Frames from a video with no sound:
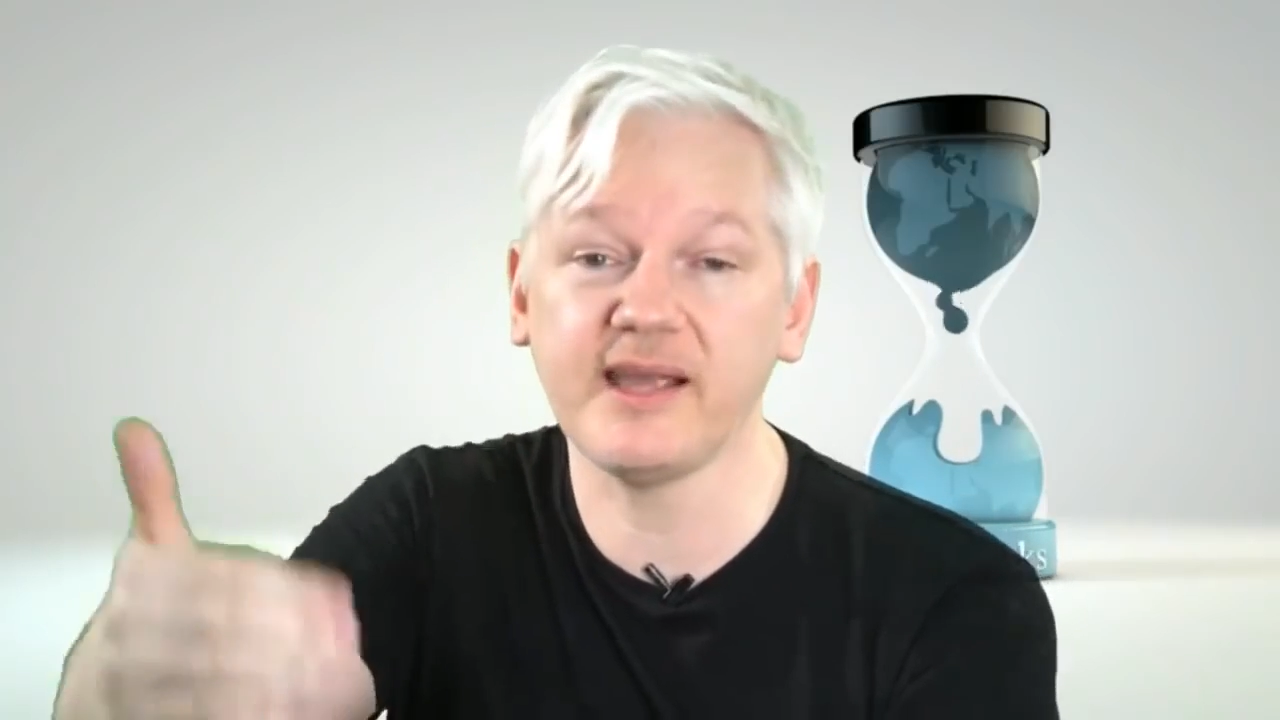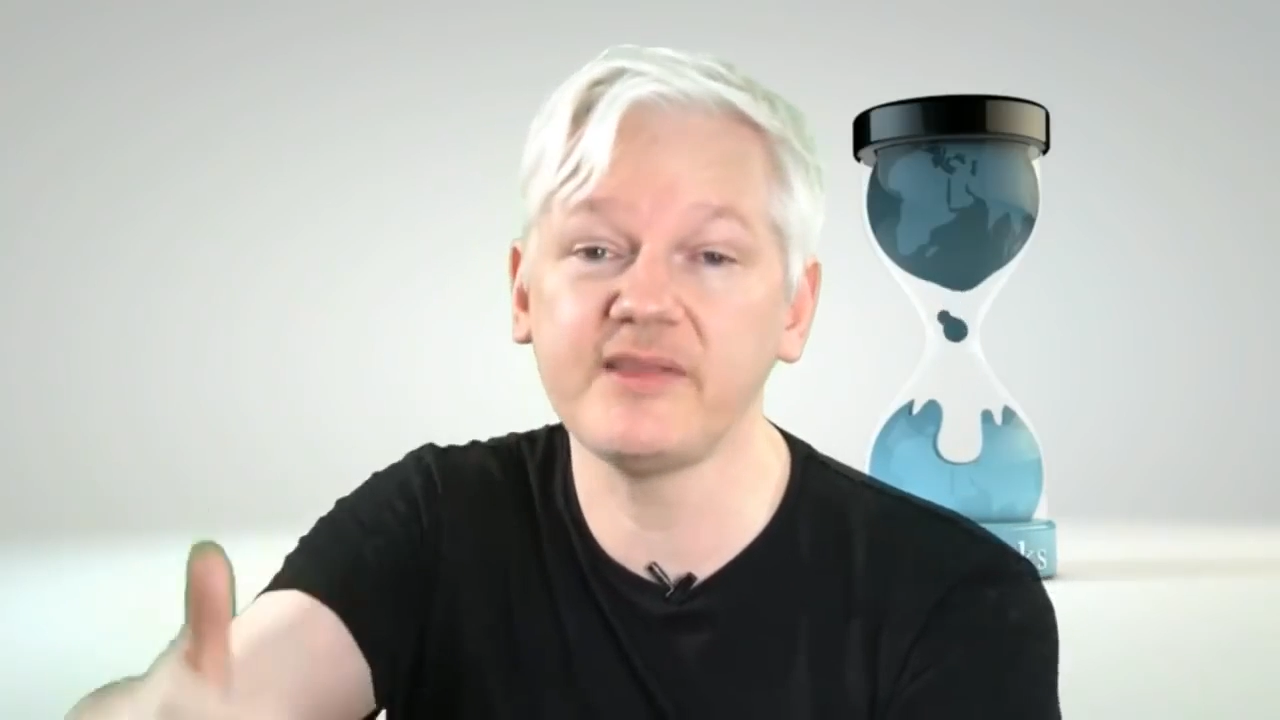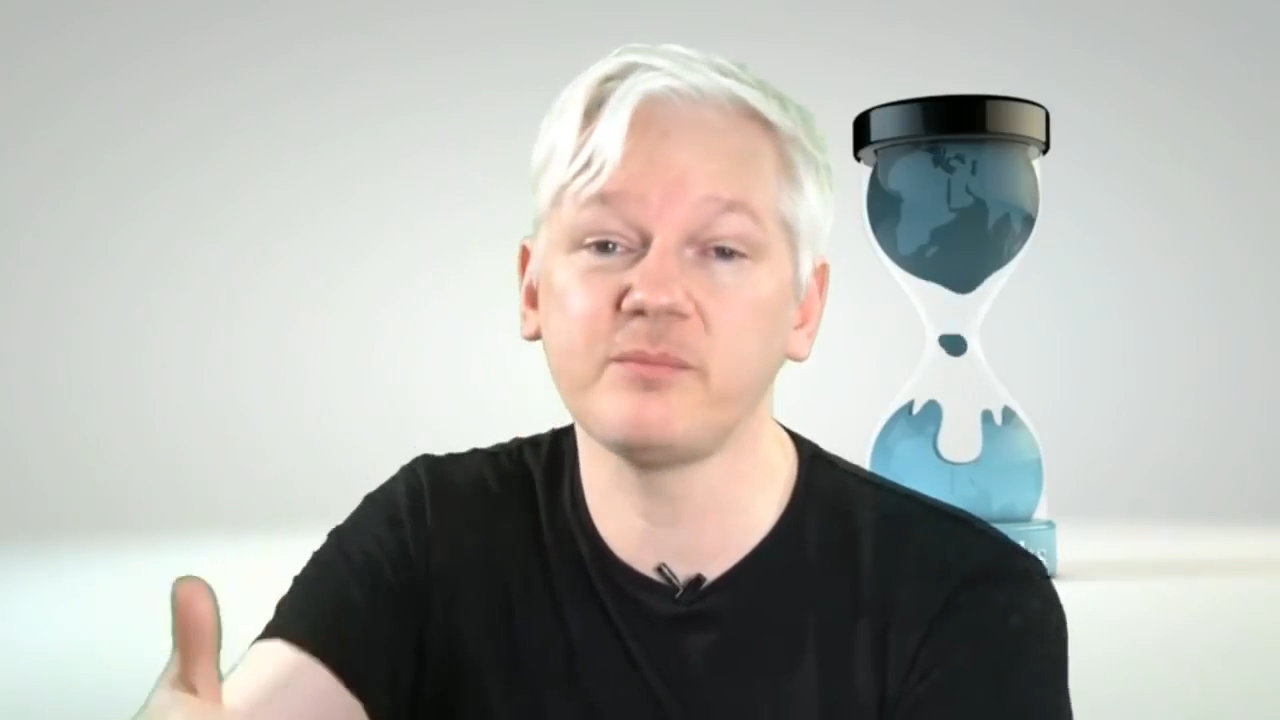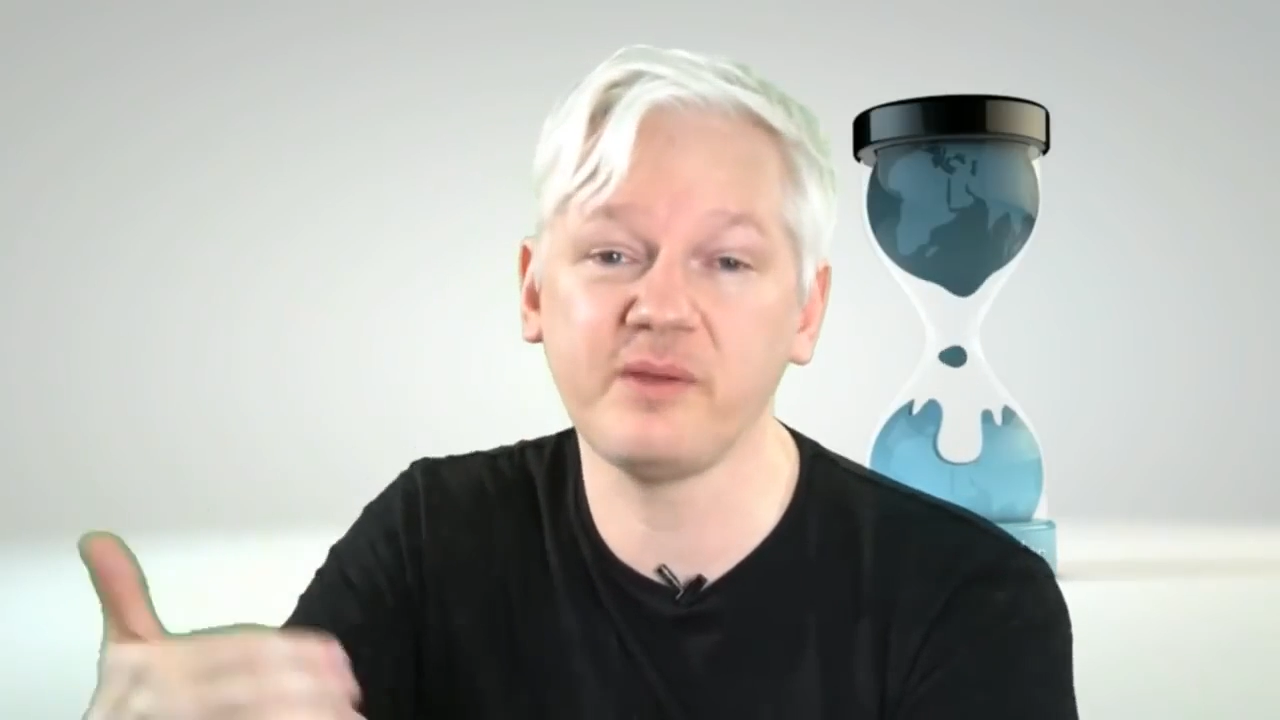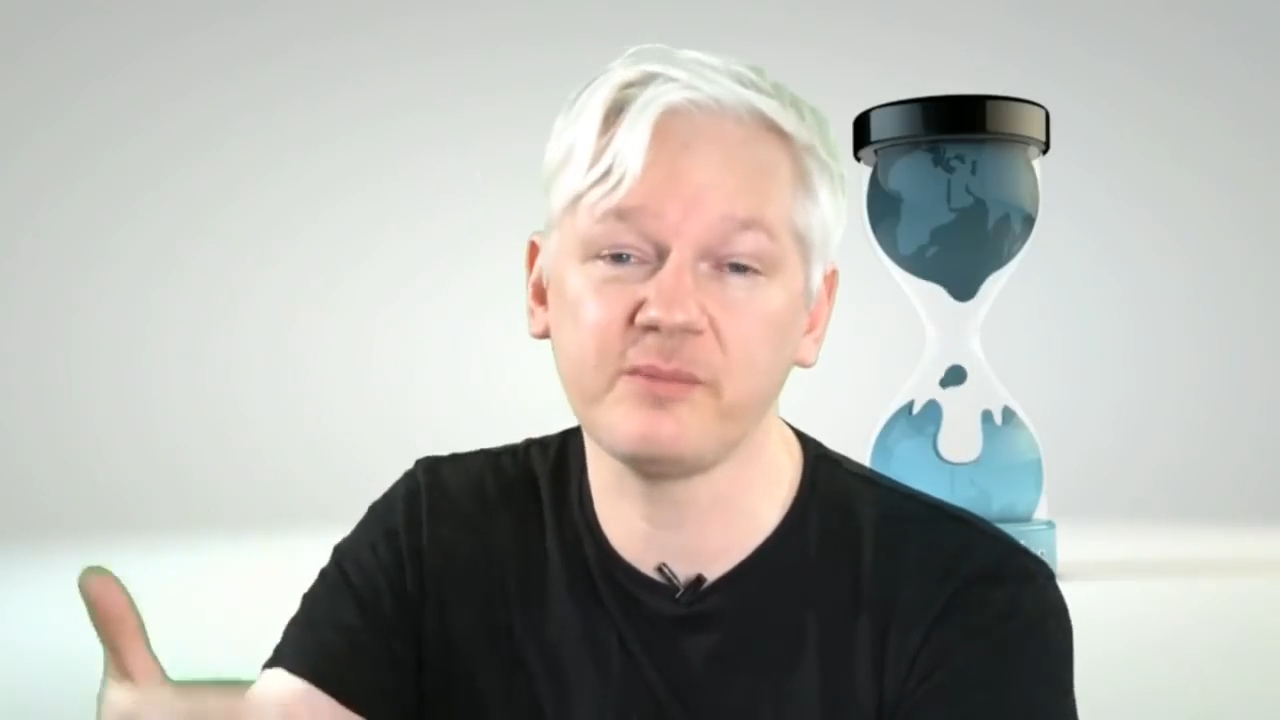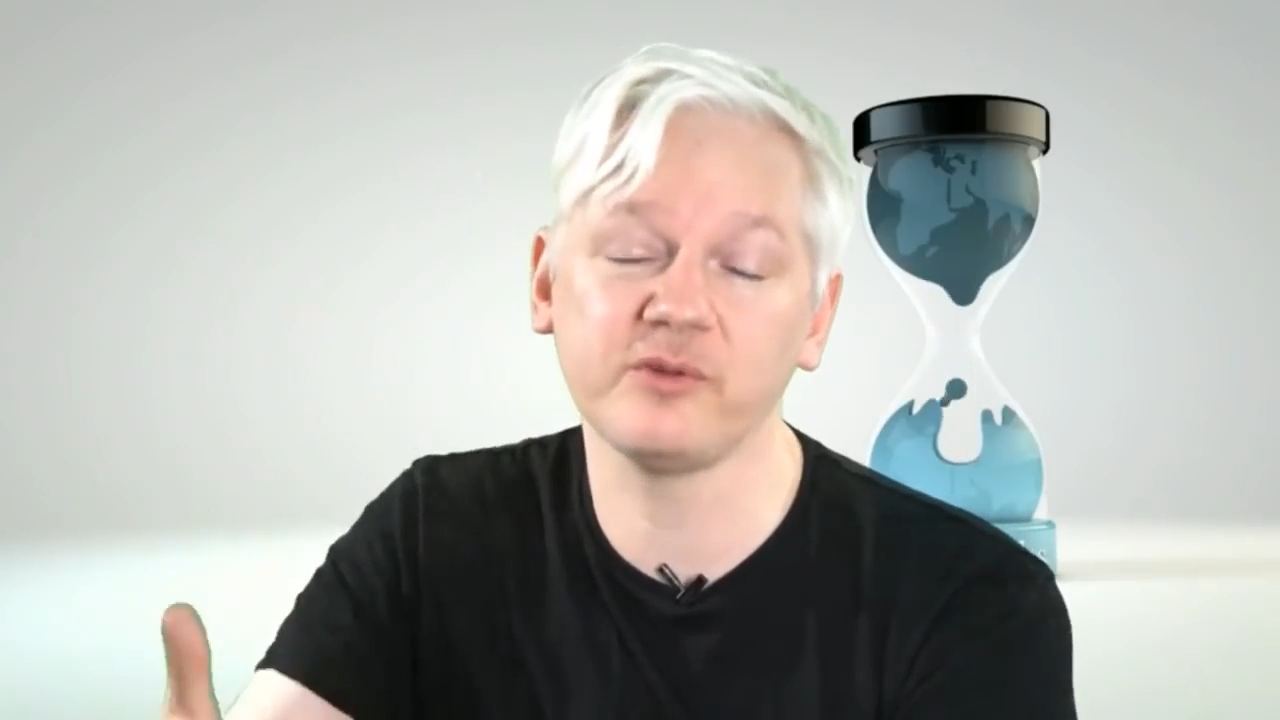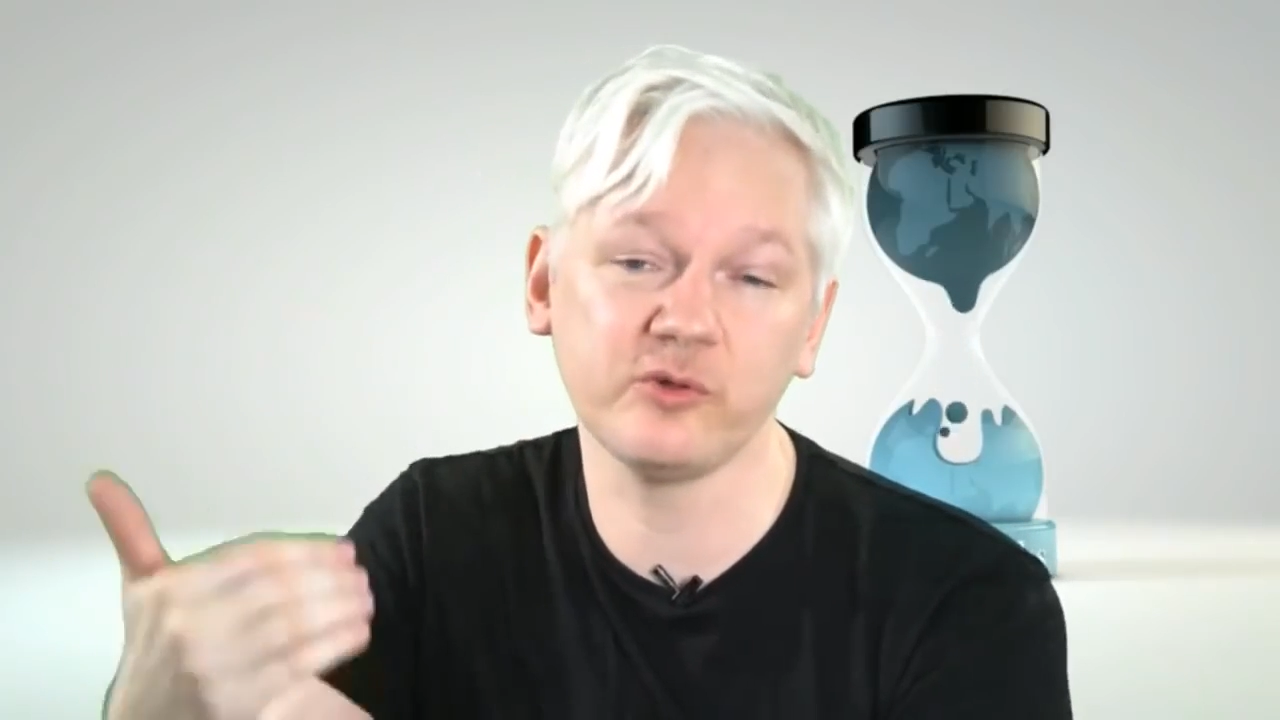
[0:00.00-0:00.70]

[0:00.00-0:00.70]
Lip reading: the people who